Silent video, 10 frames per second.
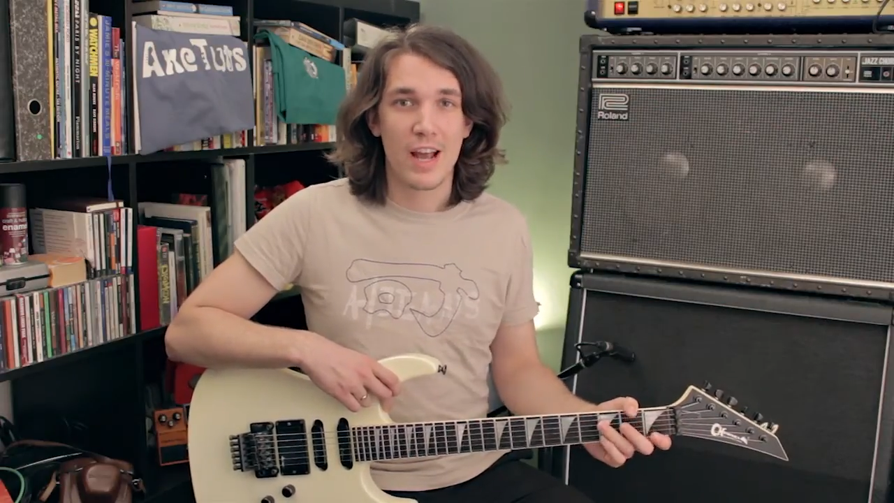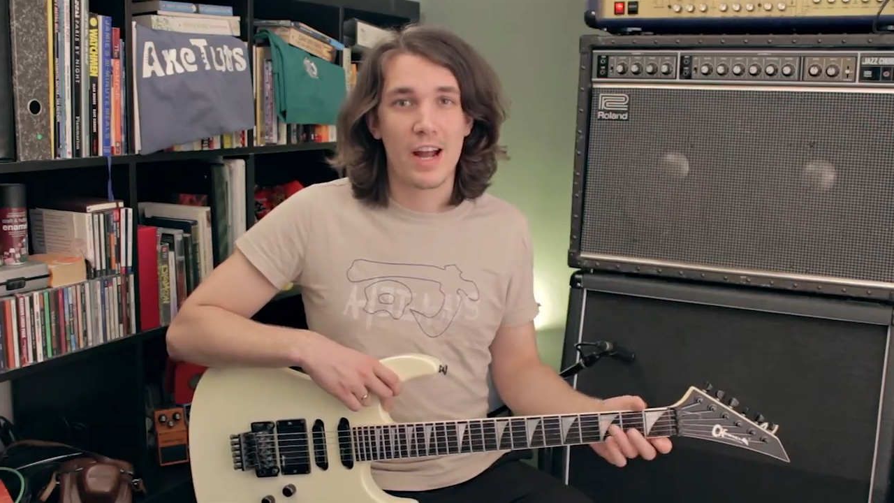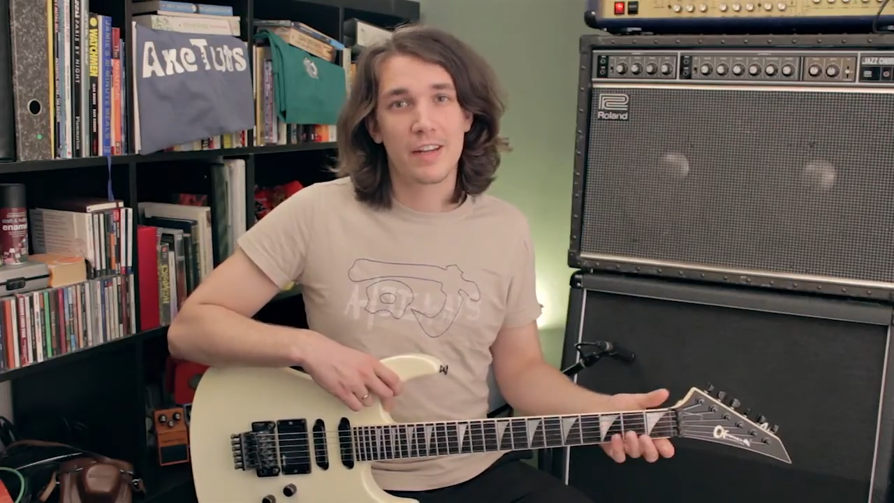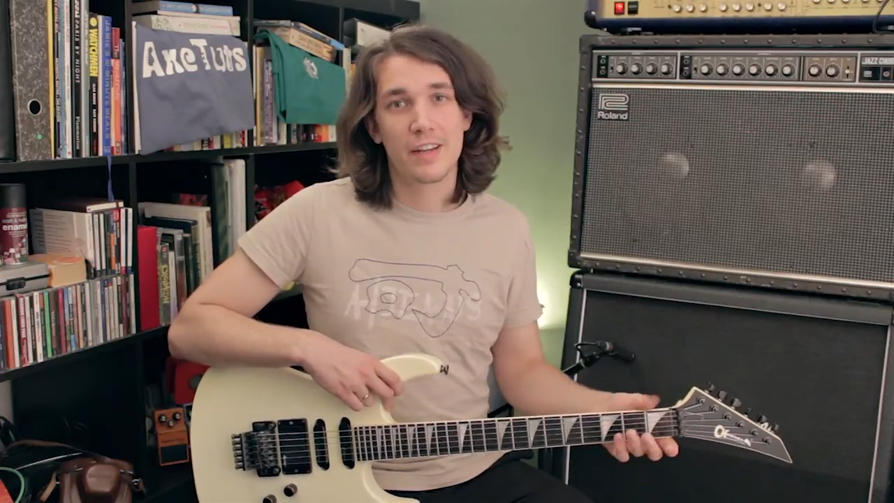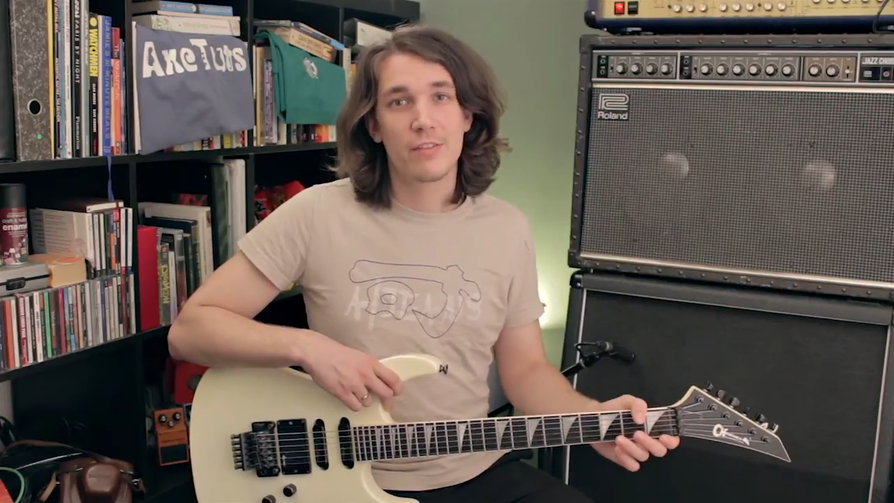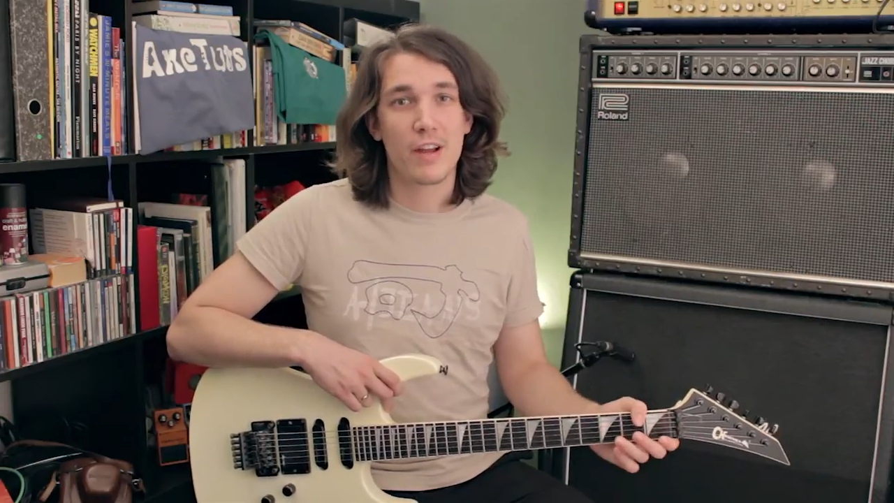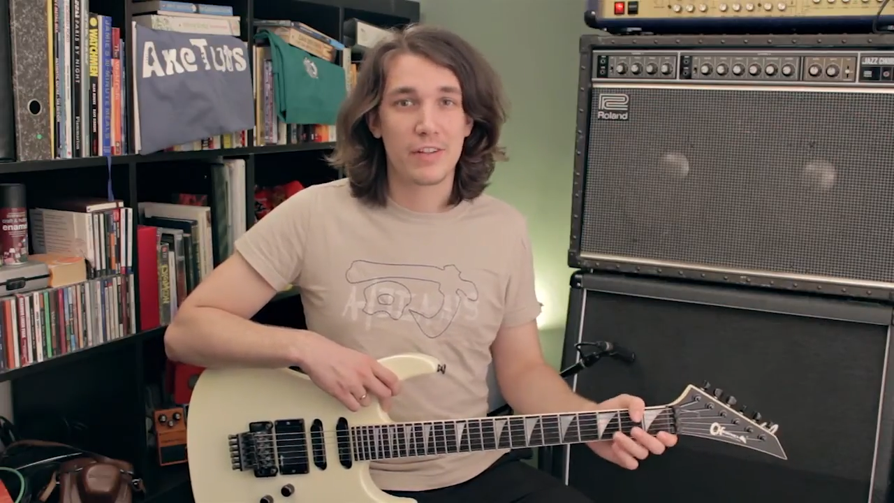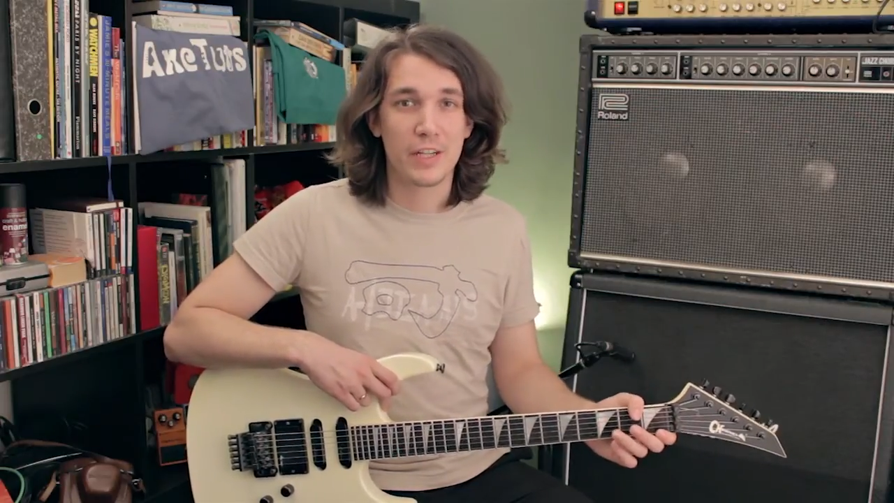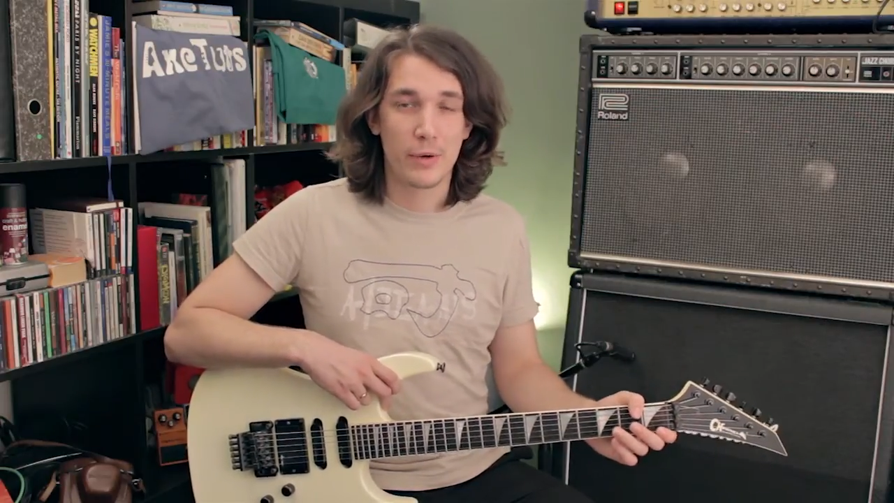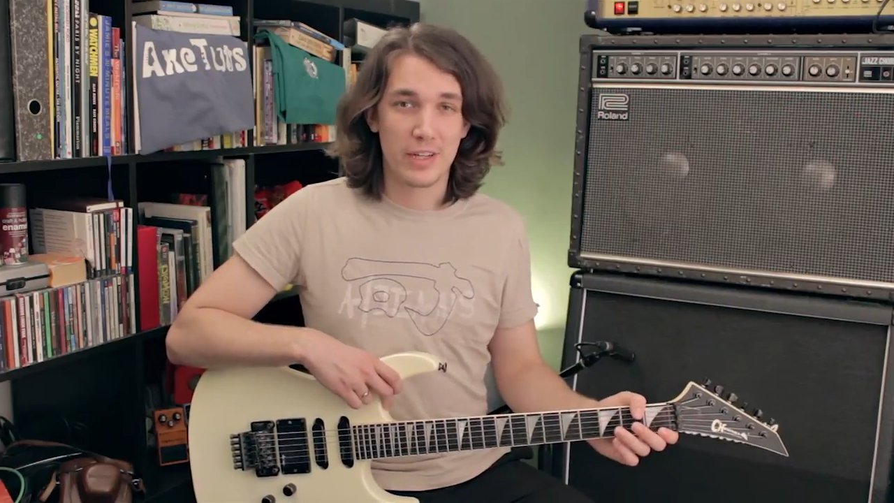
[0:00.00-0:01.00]
And if you have
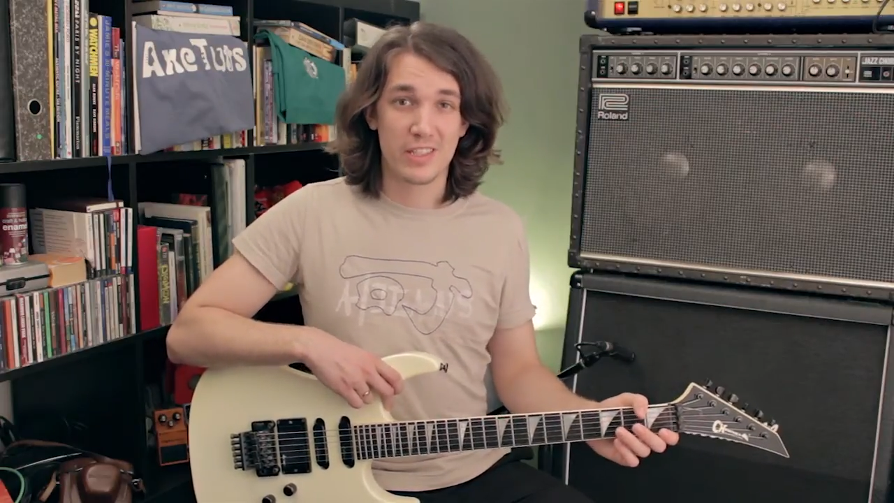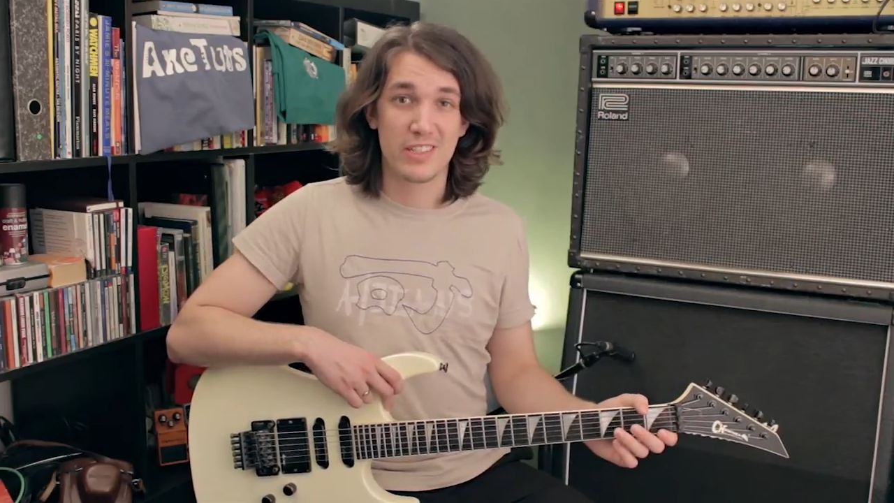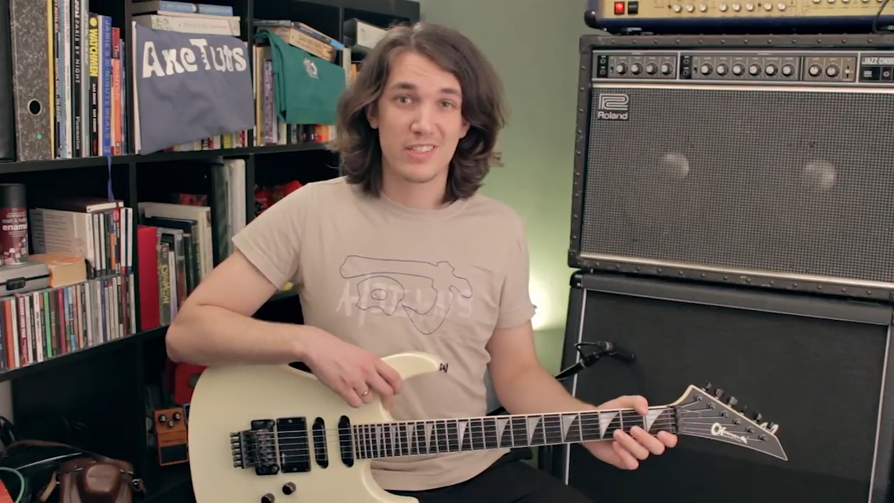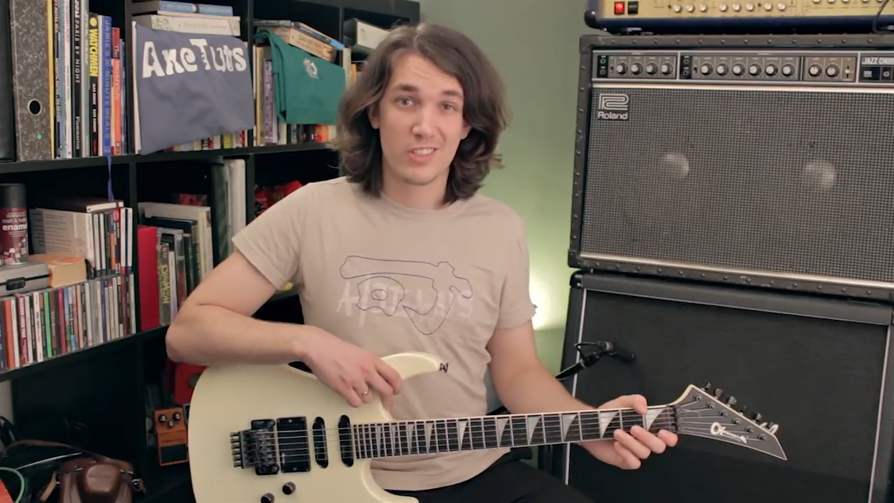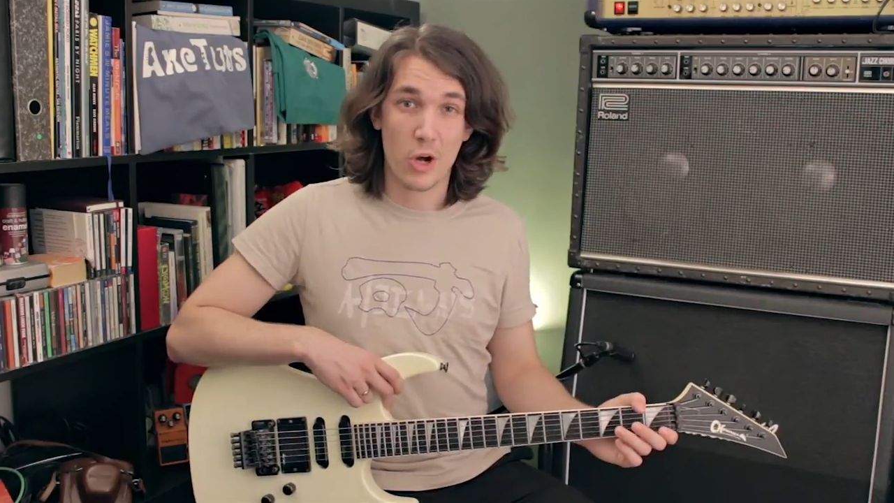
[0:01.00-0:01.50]
any questions,